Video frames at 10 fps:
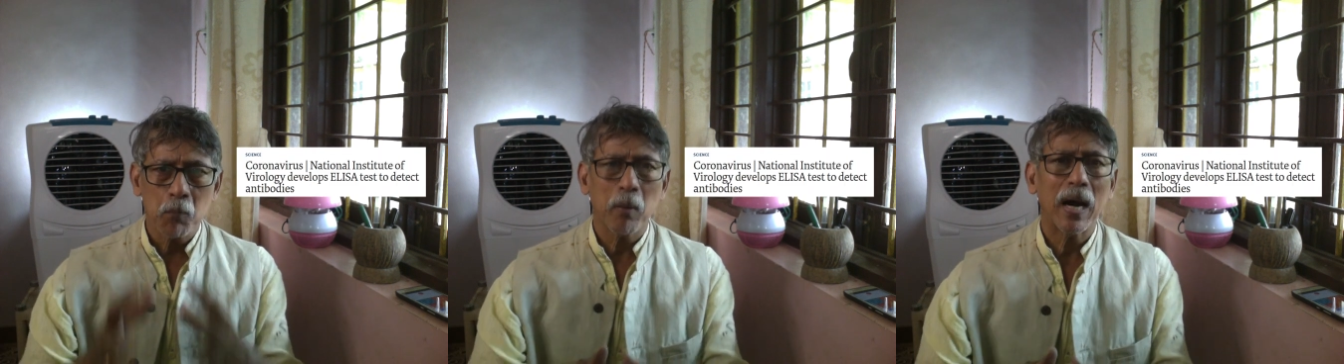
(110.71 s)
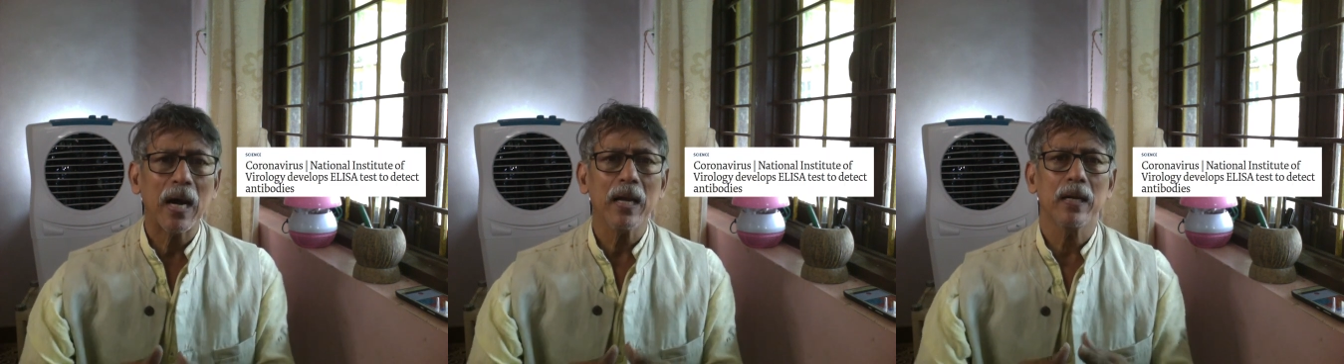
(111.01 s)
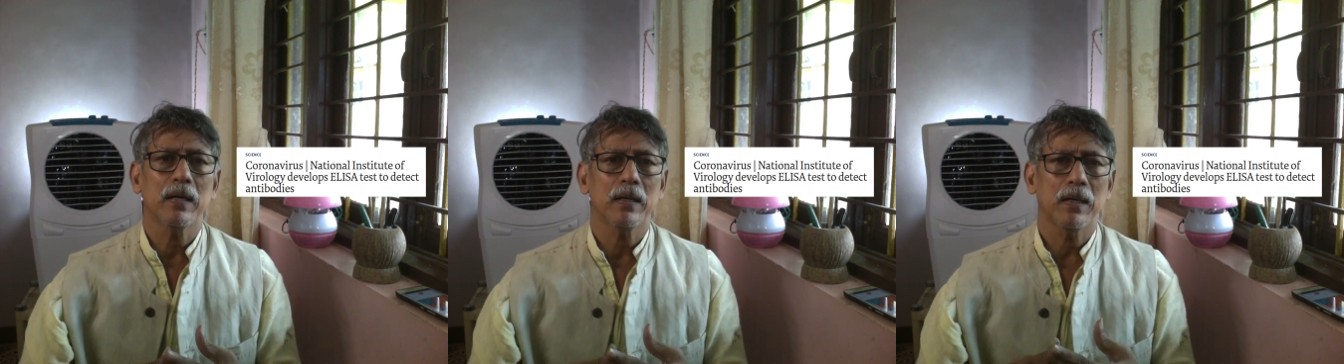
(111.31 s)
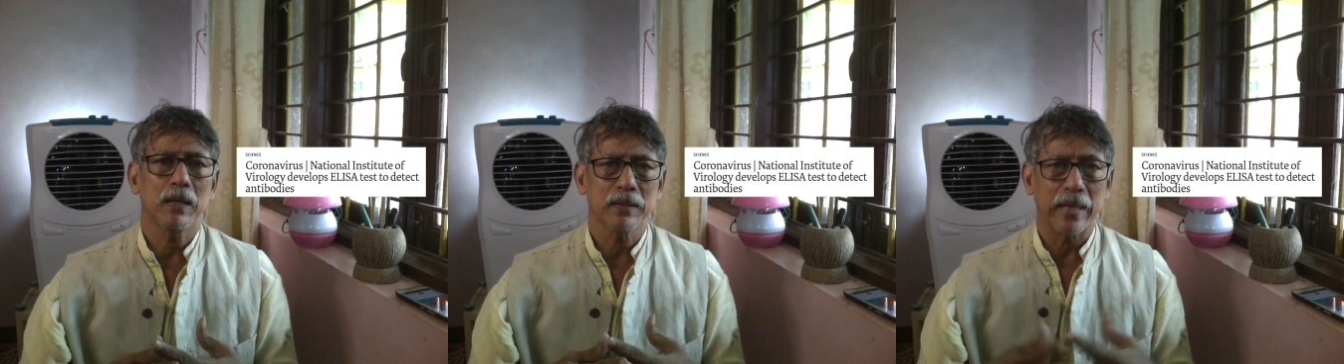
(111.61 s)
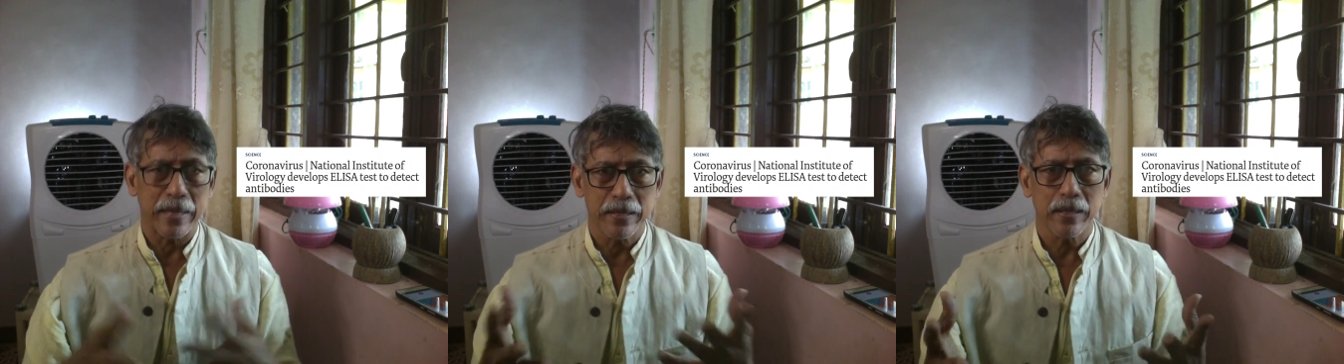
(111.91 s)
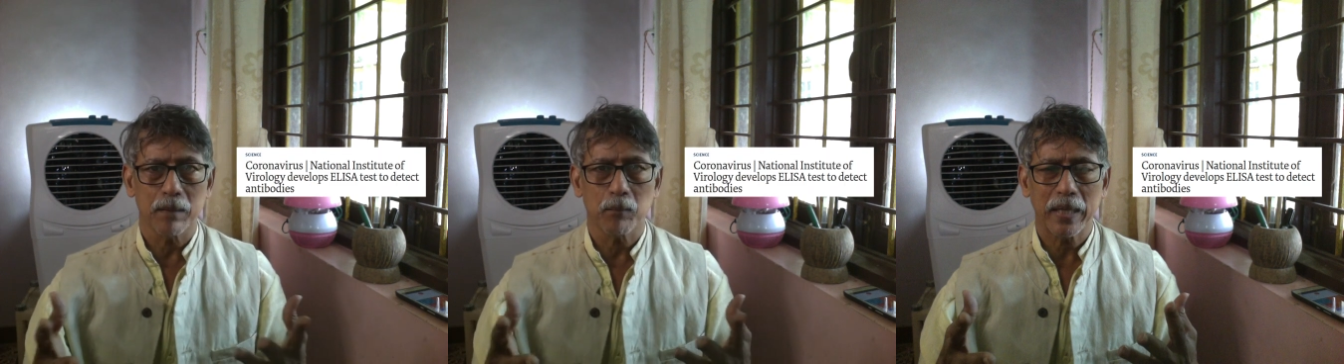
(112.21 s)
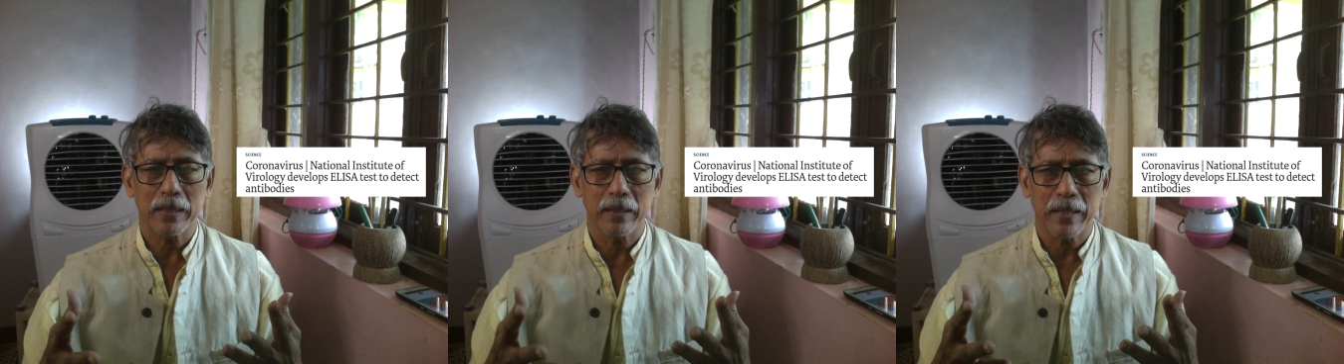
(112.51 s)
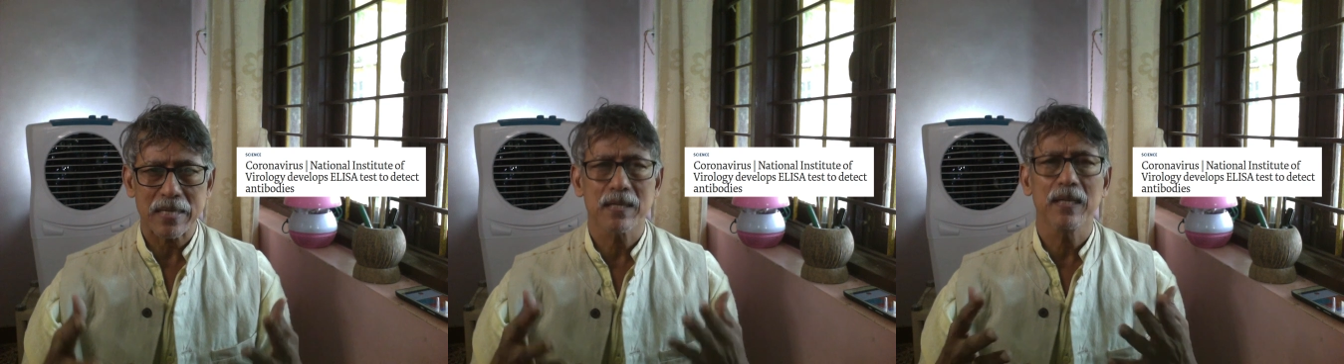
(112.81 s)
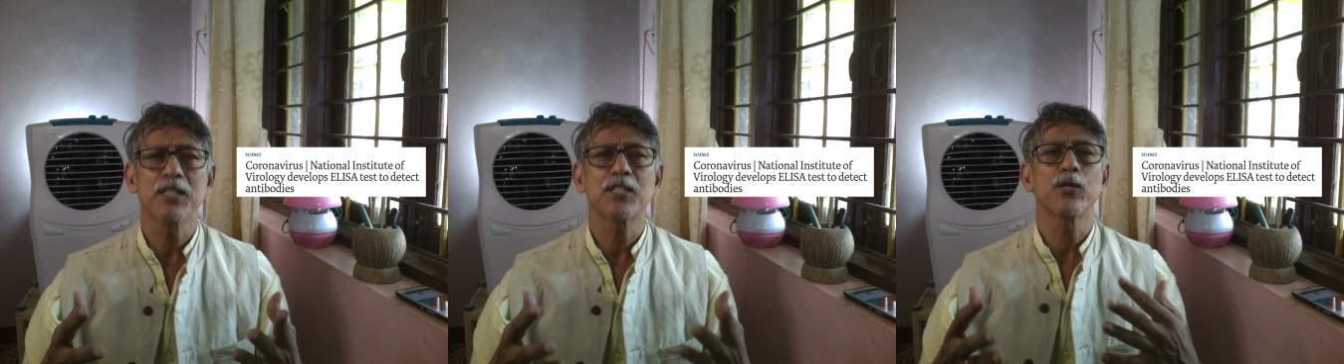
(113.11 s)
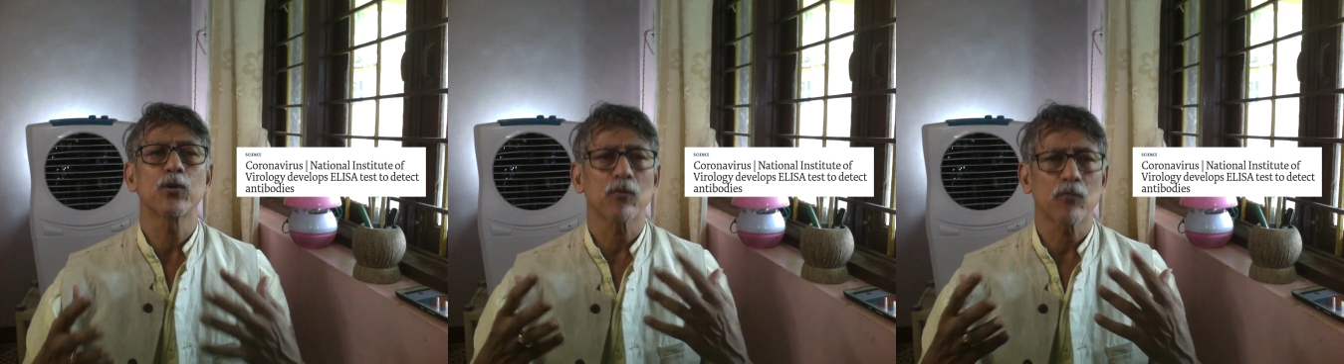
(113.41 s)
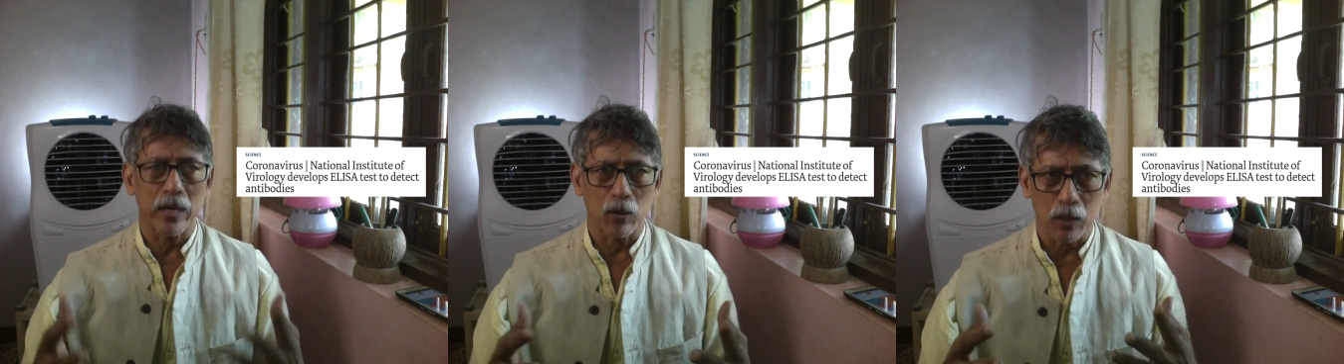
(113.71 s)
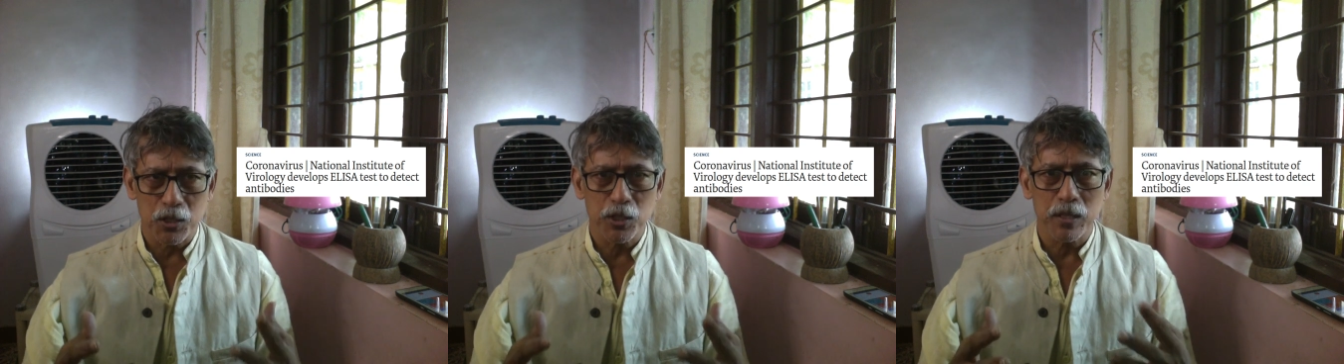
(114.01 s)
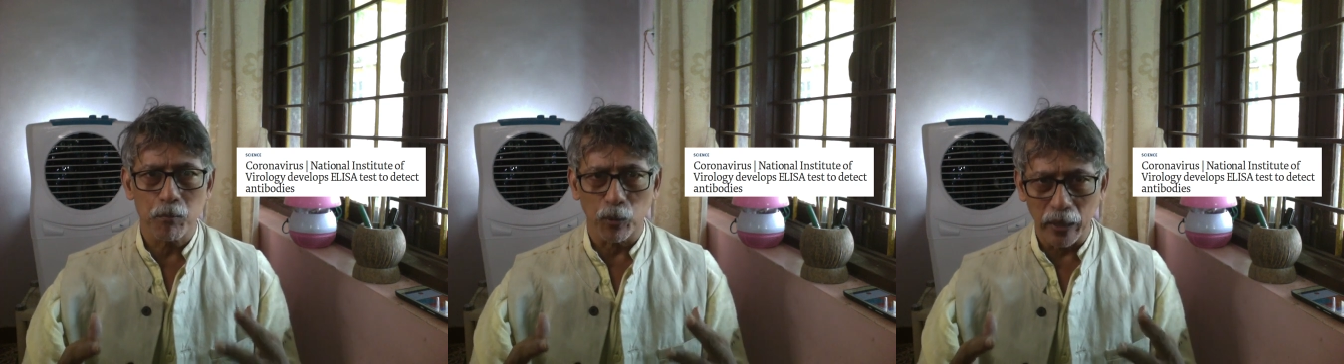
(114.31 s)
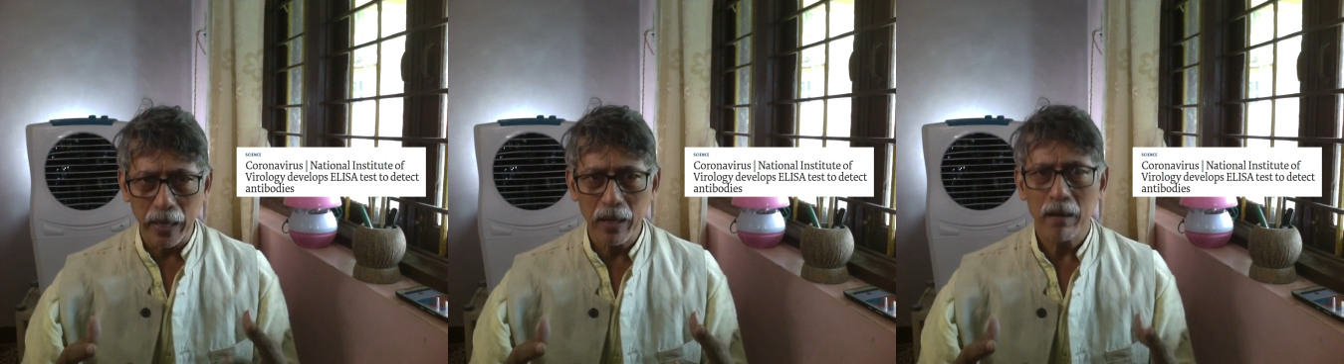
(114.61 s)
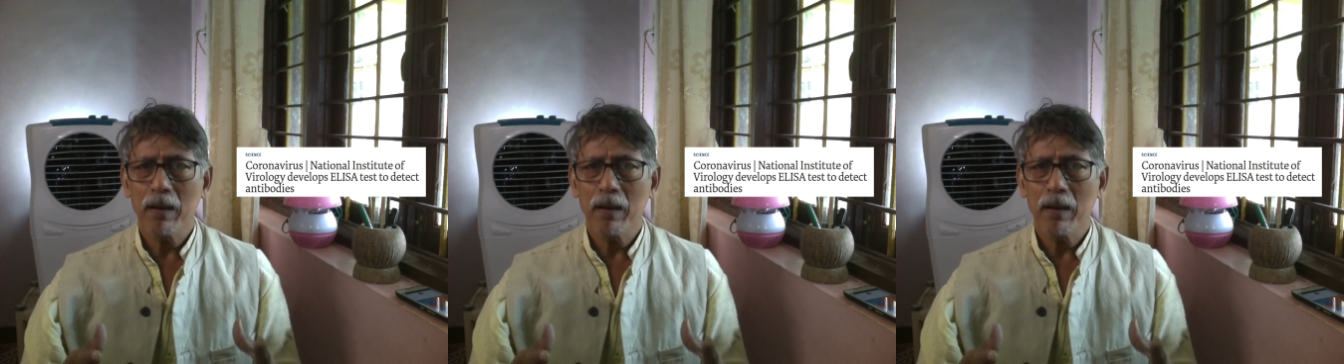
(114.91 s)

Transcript: by the National Institute of Virology in Pune.